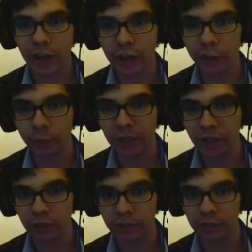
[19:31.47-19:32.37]
hard to
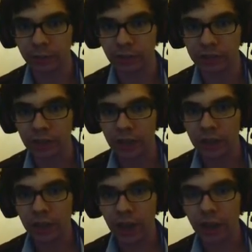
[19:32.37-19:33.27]
build because
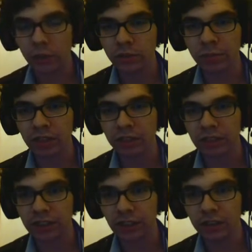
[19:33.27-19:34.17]
I was building
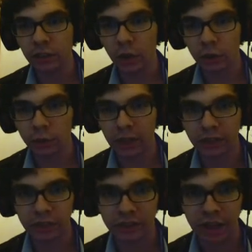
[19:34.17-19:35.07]
this. I didn't know how to make
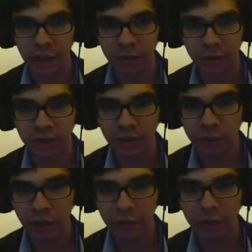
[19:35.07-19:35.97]
these stairs because every
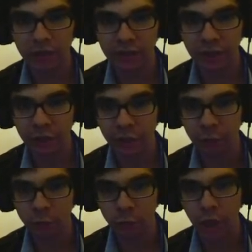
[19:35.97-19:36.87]
time I made these stairs, they
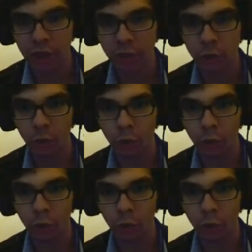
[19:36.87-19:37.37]
would run into a